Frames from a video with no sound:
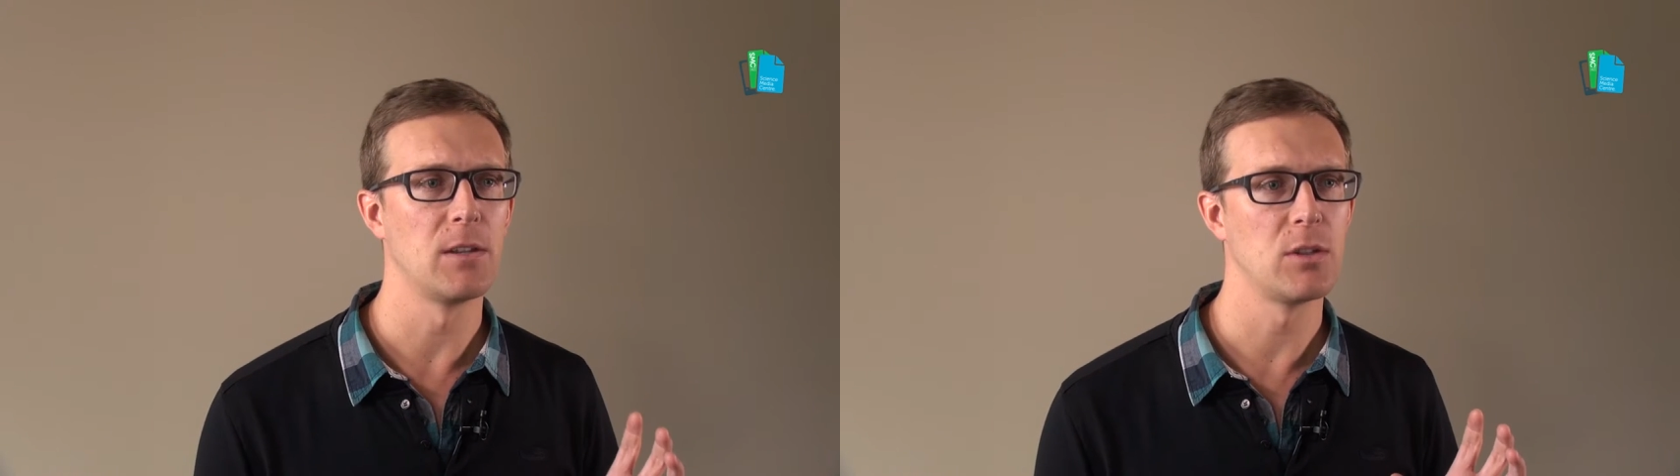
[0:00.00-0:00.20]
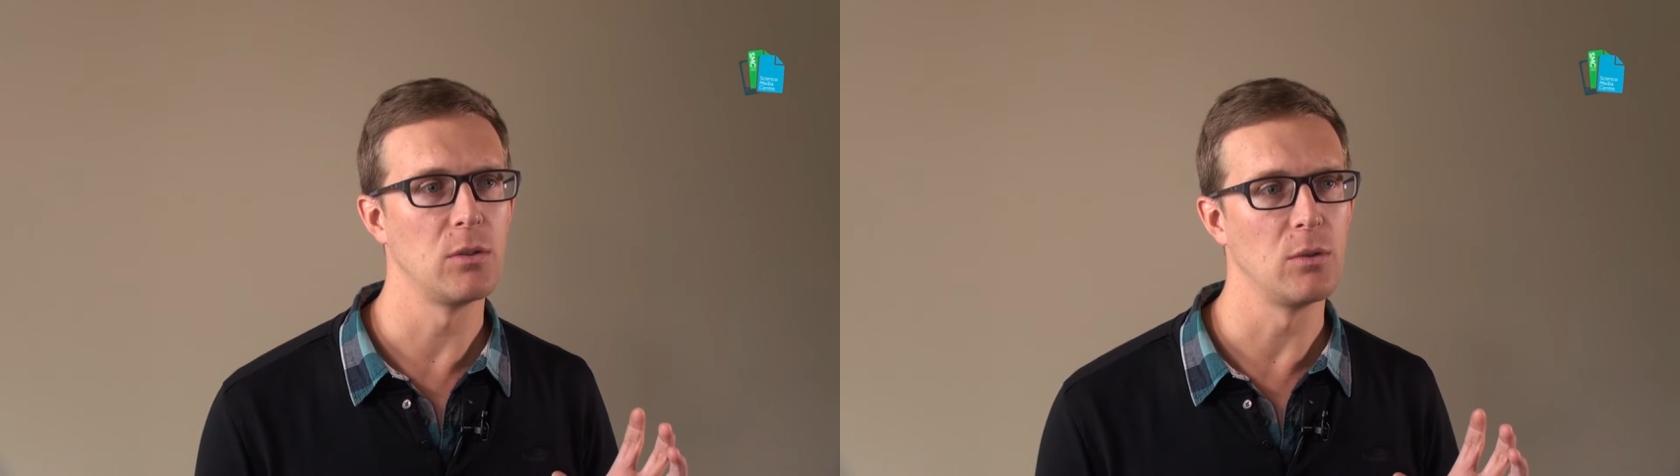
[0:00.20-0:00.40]

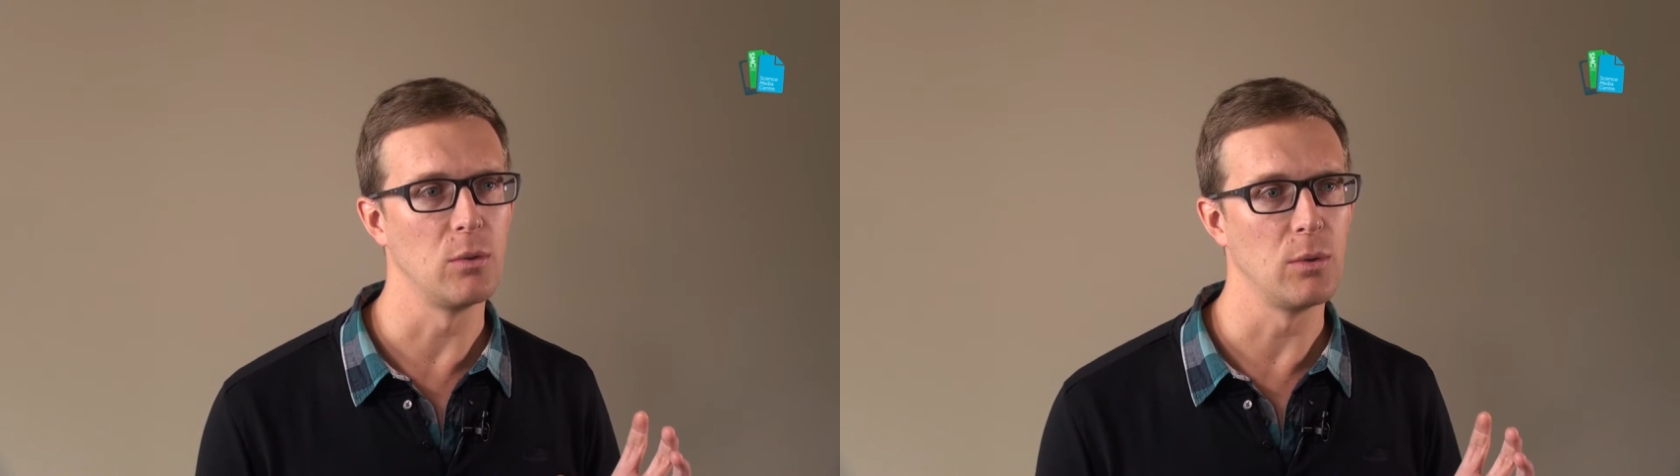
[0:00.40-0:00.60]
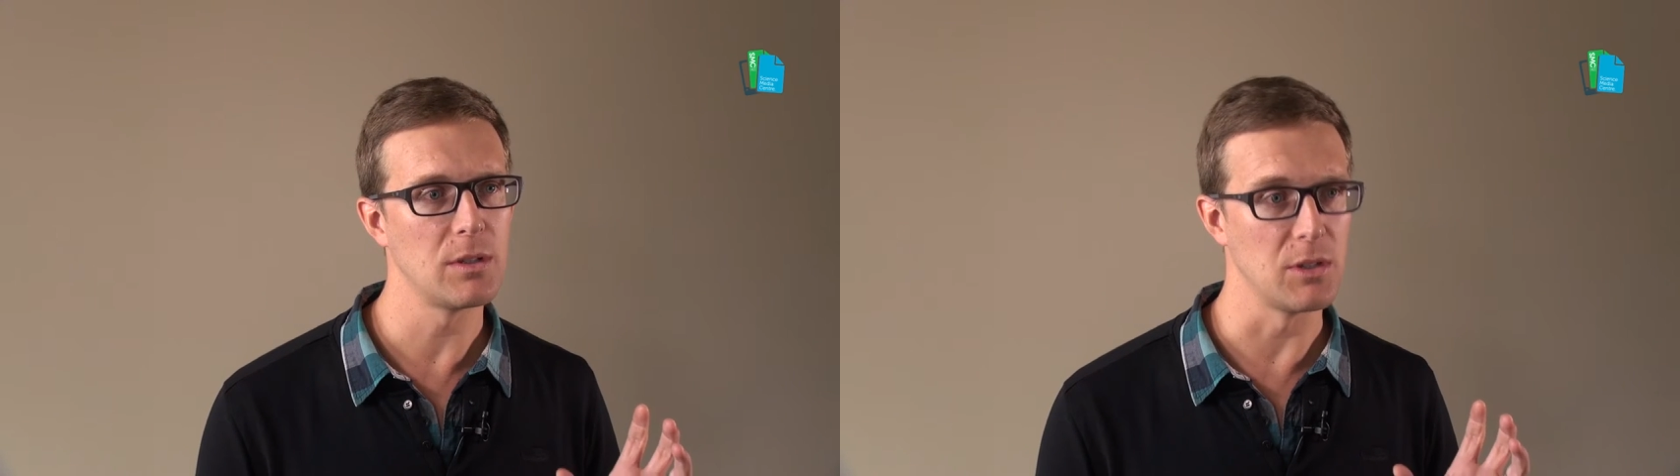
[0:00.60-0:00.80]

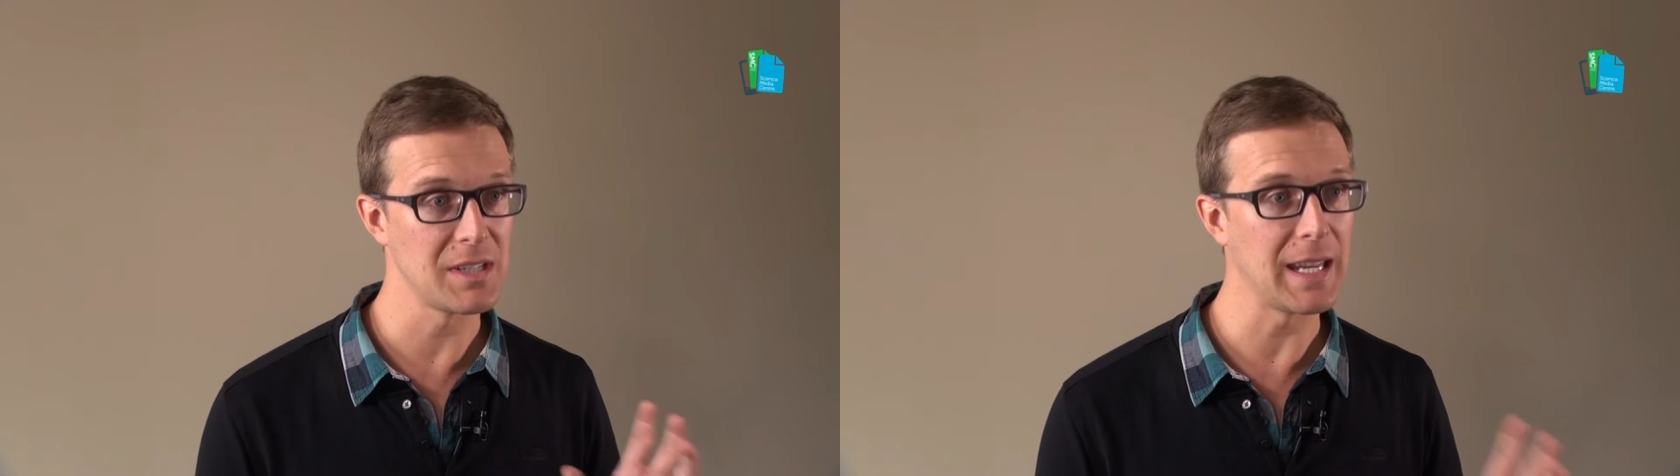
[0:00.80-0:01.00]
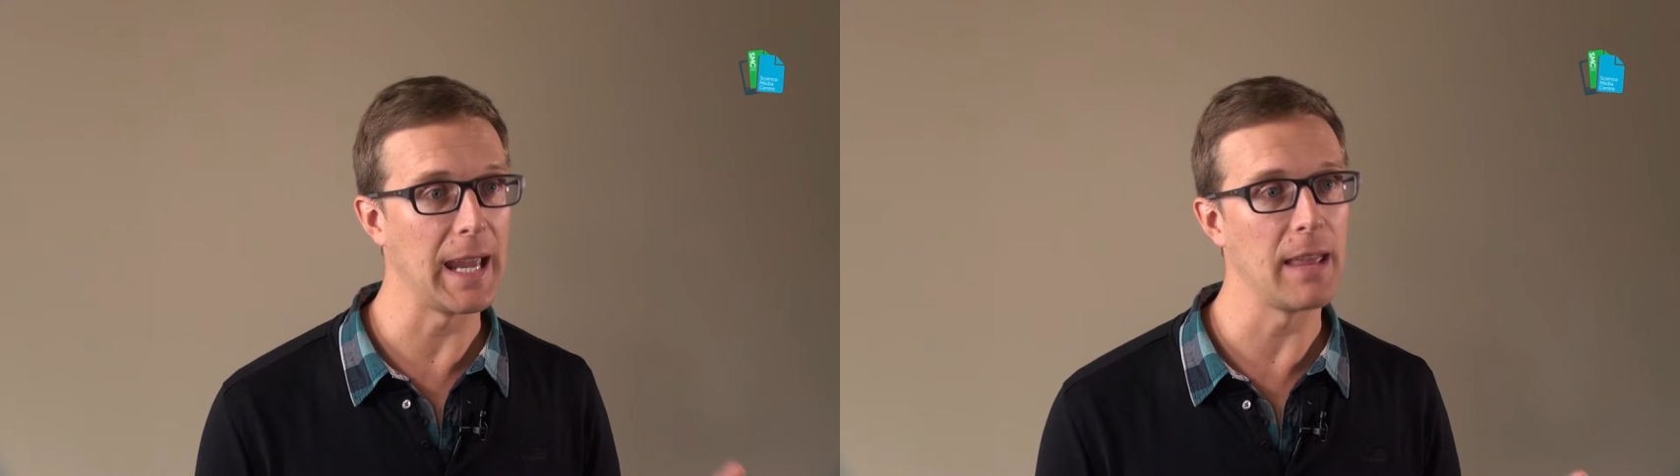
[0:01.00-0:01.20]
to
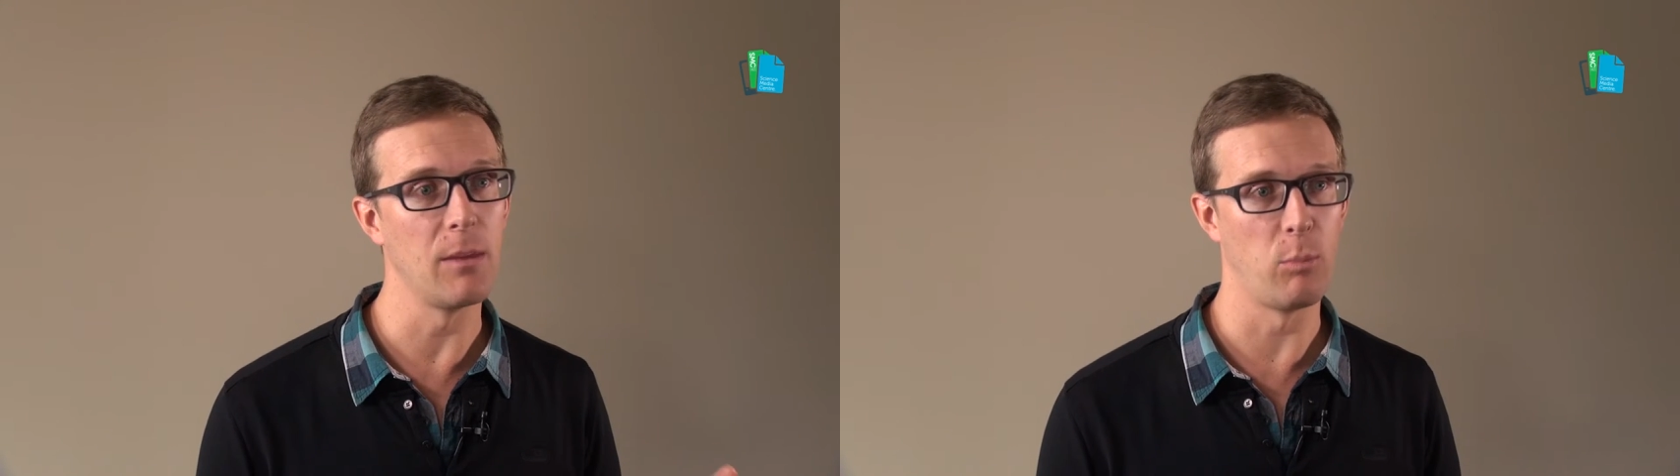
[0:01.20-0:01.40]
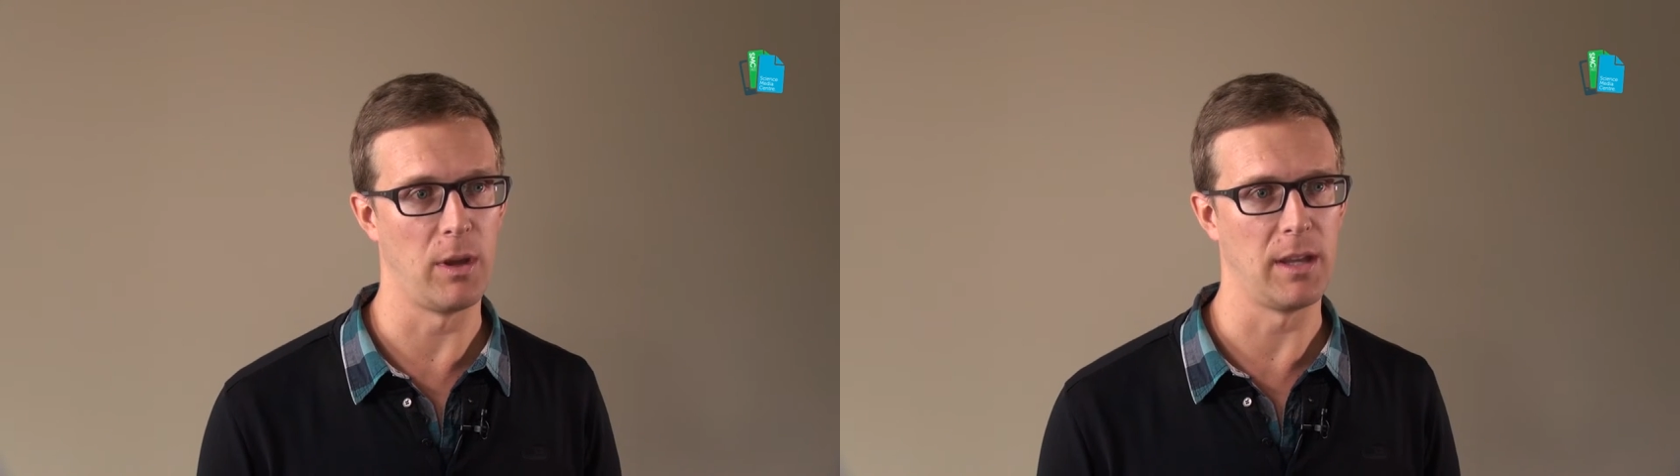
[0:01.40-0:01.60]
scan
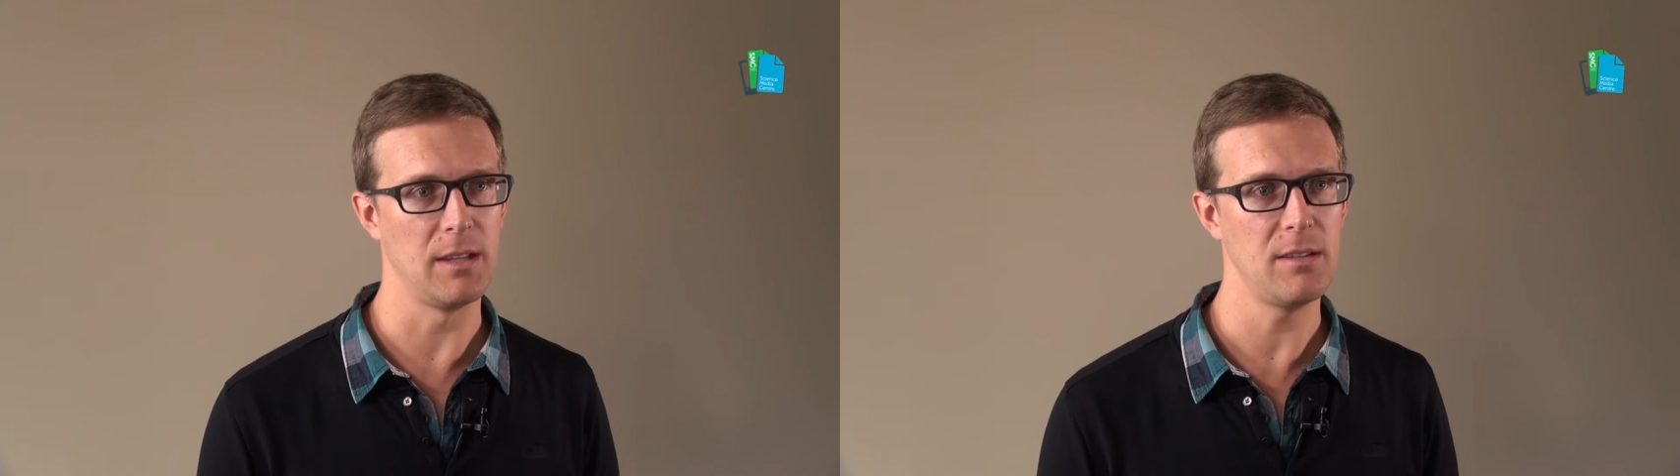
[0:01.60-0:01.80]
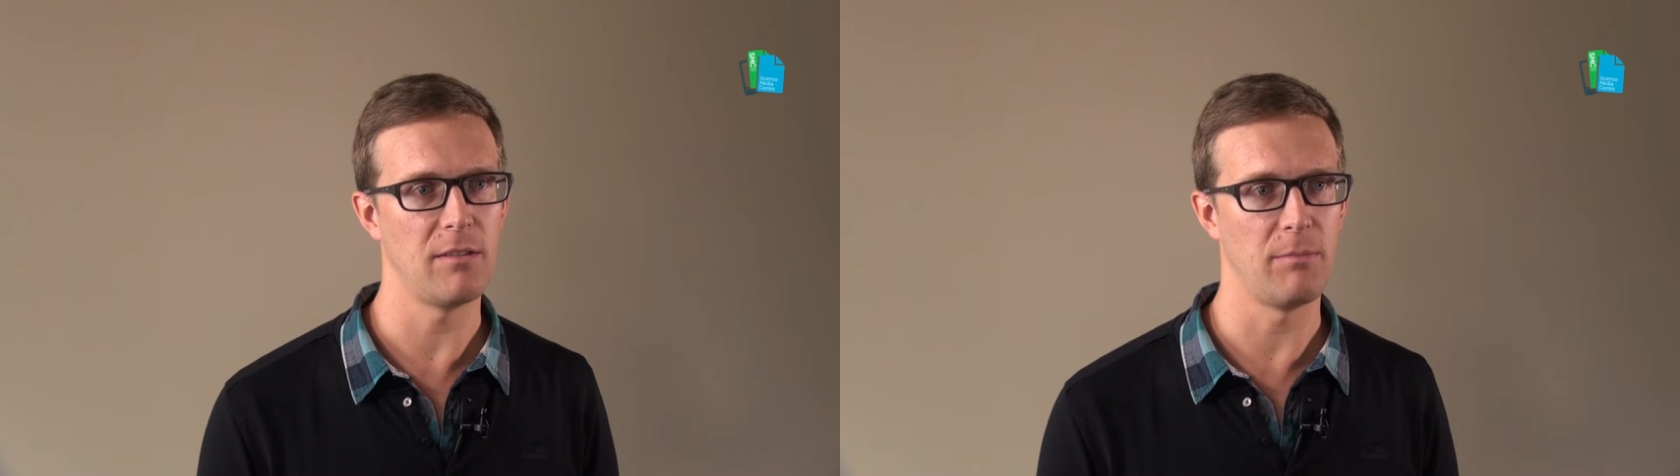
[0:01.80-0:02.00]
the
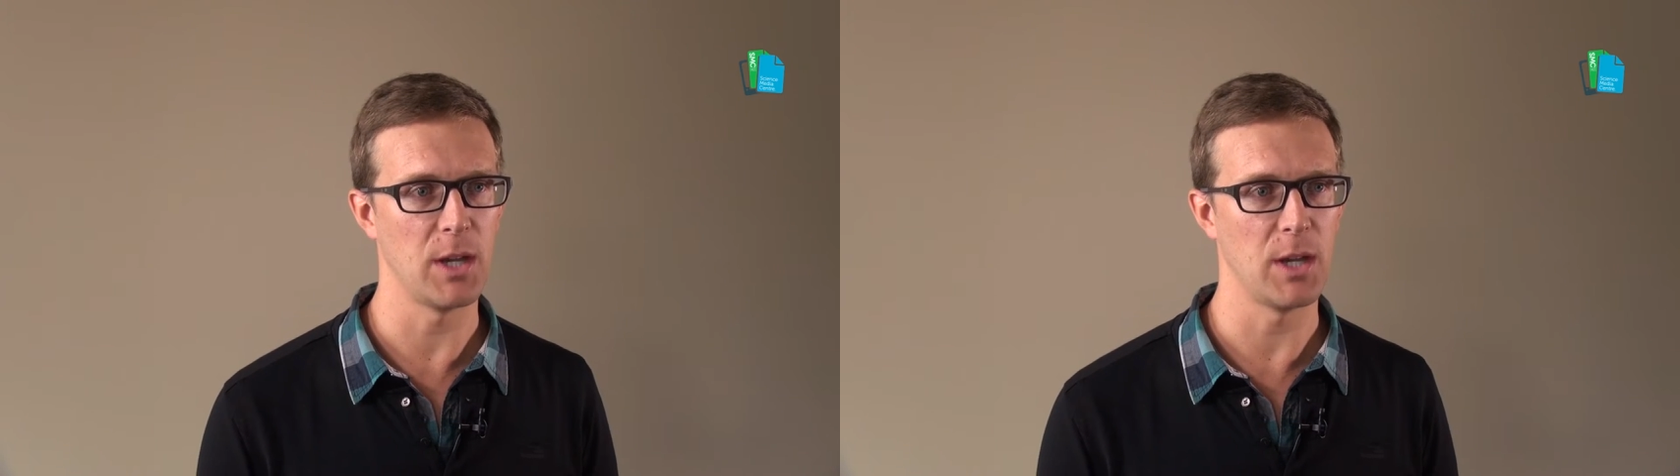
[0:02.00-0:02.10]
brains of